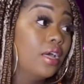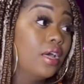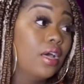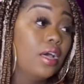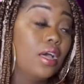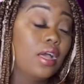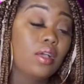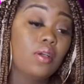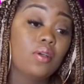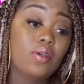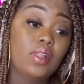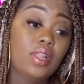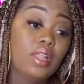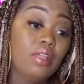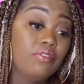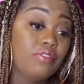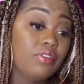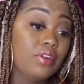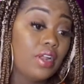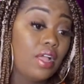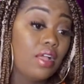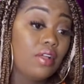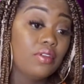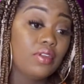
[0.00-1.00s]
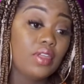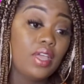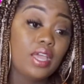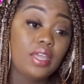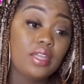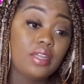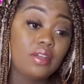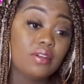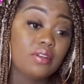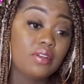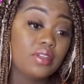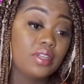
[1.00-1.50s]
Uncle Clifford, I don't know how
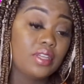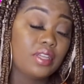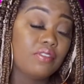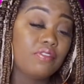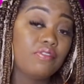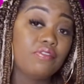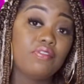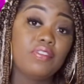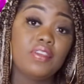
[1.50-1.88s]
y'all gonna get